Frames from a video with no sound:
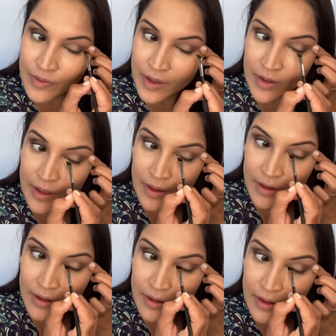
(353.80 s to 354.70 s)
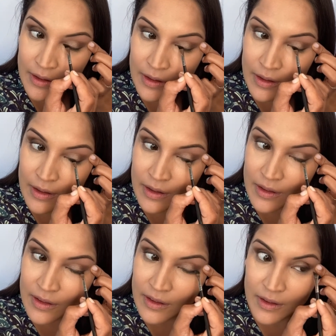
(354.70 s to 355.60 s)
Okay,
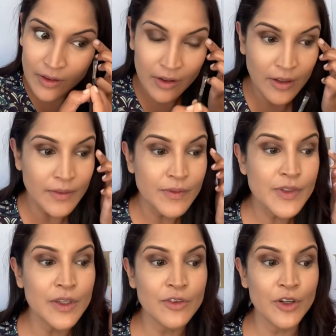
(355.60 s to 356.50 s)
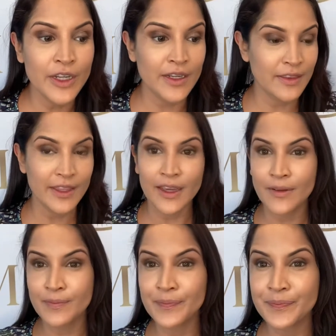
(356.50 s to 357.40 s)
and there you go. So I've created
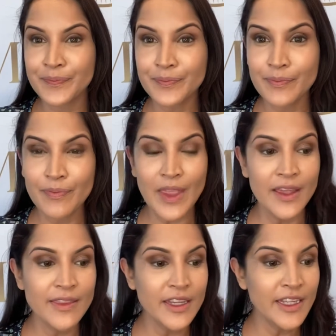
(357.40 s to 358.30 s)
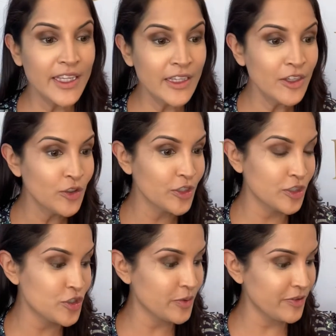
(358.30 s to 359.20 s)
that. And then here you can
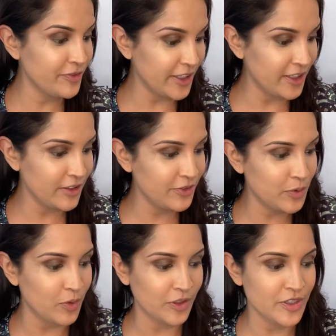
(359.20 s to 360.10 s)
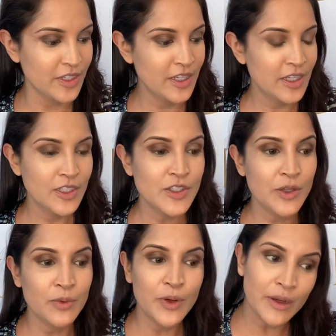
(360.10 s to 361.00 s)
do a flick if you want.
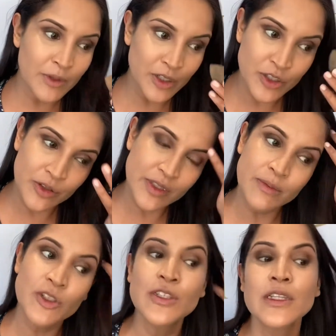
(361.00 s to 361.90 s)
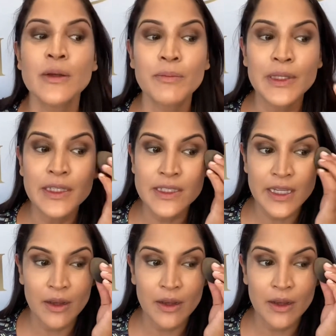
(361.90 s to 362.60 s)
So what I'm gonna do is I'm just gonna blend out